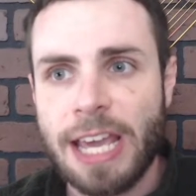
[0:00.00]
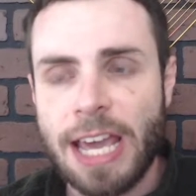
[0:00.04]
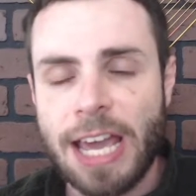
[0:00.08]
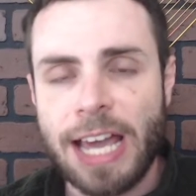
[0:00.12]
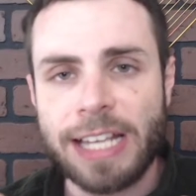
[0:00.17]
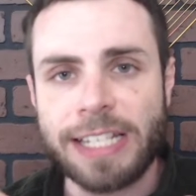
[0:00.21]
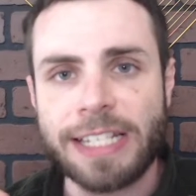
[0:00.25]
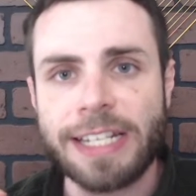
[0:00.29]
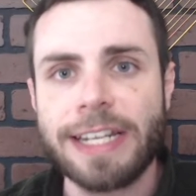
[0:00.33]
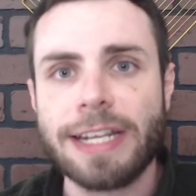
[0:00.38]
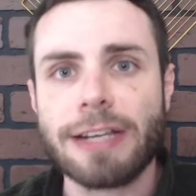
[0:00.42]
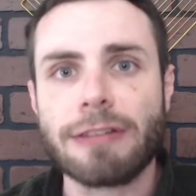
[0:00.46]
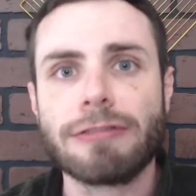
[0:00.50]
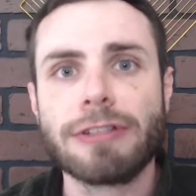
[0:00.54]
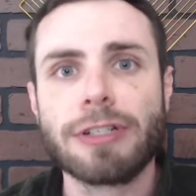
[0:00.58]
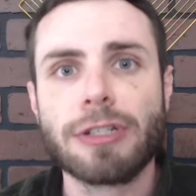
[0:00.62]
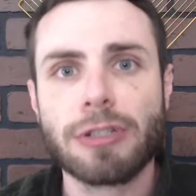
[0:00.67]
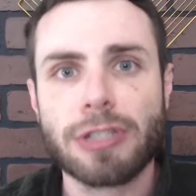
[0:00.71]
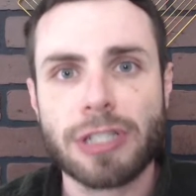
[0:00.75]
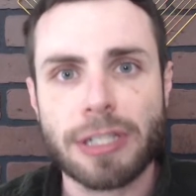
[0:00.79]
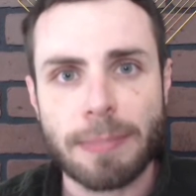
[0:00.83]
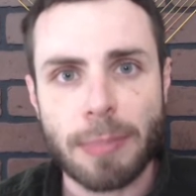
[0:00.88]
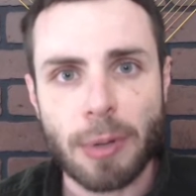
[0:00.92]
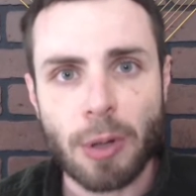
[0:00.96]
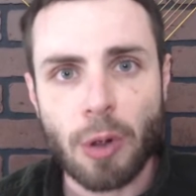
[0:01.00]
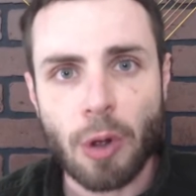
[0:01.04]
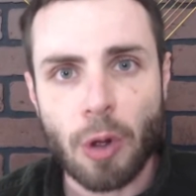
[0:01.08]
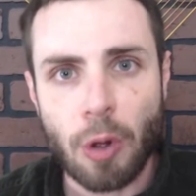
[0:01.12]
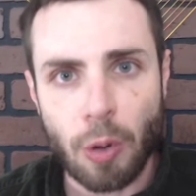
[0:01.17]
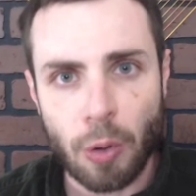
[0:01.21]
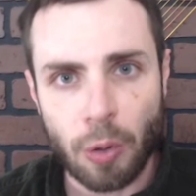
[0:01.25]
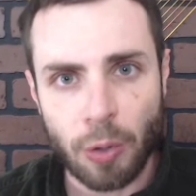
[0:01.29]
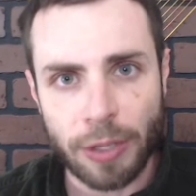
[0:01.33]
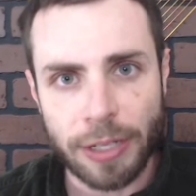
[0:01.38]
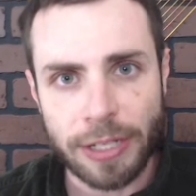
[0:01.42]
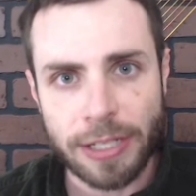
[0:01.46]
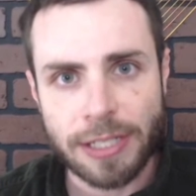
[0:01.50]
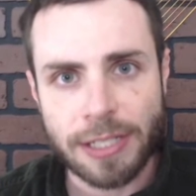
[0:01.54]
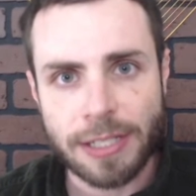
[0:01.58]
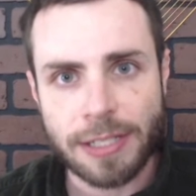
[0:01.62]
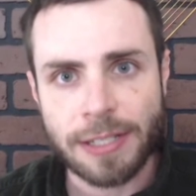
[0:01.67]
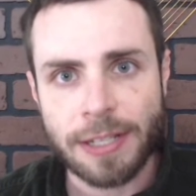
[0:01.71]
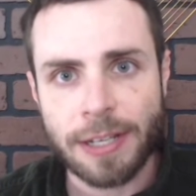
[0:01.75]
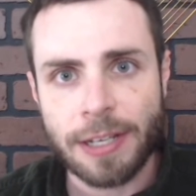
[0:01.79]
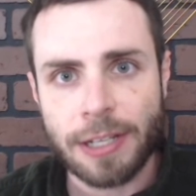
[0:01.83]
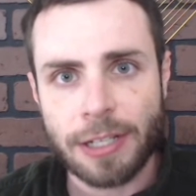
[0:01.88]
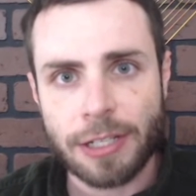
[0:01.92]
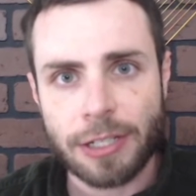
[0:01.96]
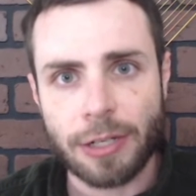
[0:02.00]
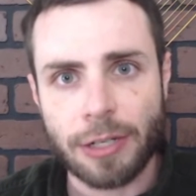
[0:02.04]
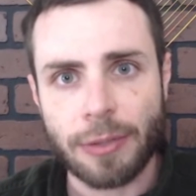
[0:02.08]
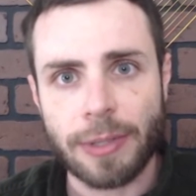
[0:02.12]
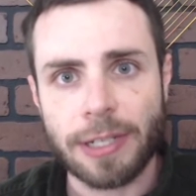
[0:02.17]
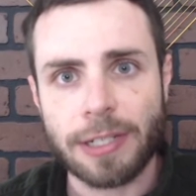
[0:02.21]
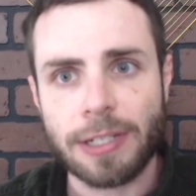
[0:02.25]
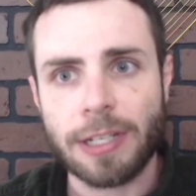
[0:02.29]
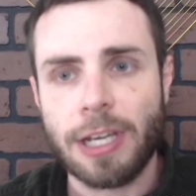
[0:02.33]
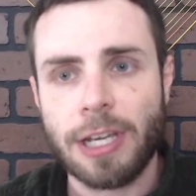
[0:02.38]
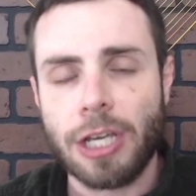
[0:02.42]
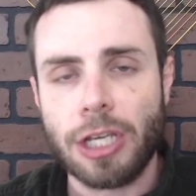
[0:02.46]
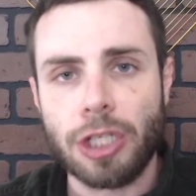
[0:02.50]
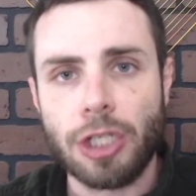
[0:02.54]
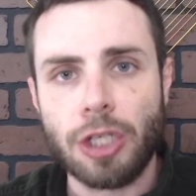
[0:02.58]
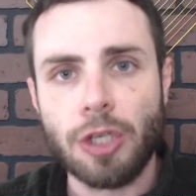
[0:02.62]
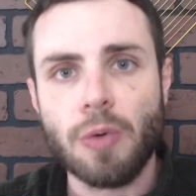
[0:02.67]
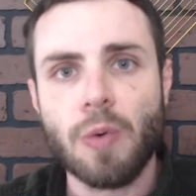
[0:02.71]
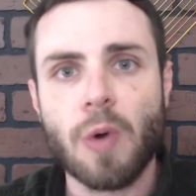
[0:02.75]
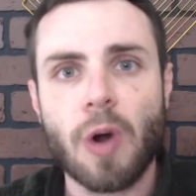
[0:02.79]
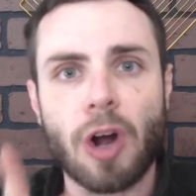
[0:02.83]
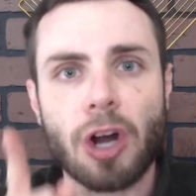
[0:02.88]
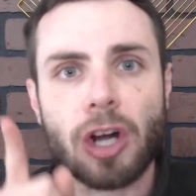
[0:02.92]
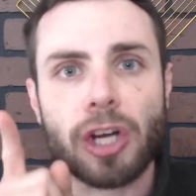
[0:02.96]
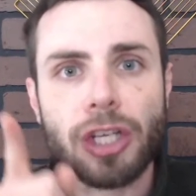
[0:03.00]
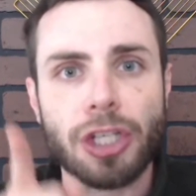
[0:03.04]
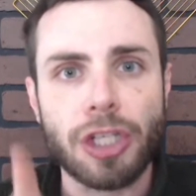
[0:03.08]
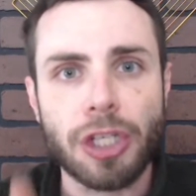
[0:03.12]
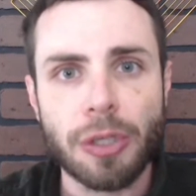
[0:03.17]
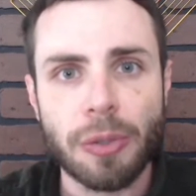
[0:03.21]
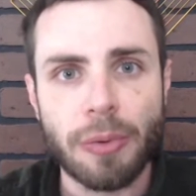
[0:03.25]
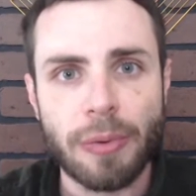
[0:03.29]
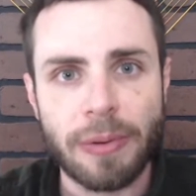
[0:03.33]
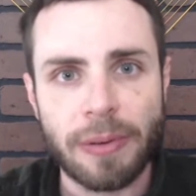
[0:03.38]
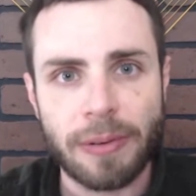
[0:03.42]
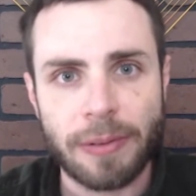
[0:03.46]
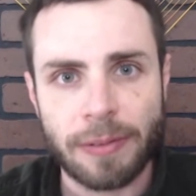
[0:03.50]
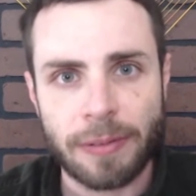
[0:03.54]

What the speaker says: has an irreducible wholeness to it. You are you.